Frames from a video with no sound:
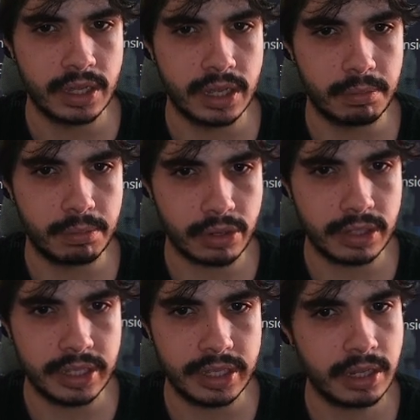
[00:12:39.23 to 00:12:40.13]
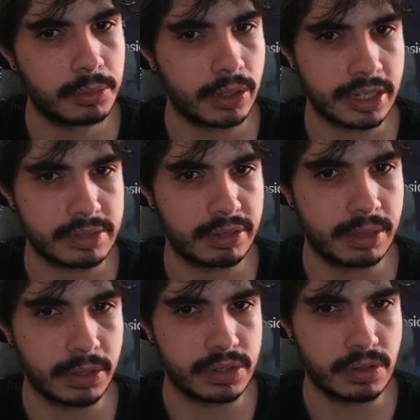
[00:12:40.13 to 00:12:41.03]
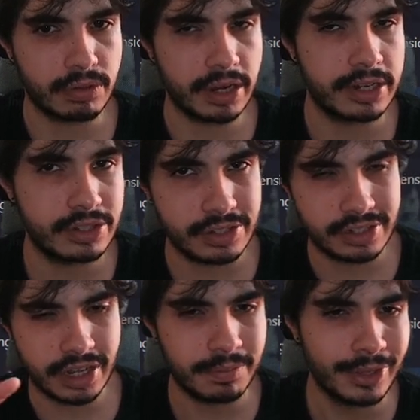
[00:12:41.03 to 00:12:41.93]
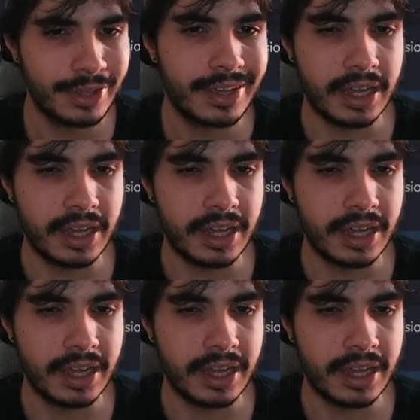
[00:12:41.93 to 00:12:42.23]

Broadly here, I'm not going to explain about this override just yet.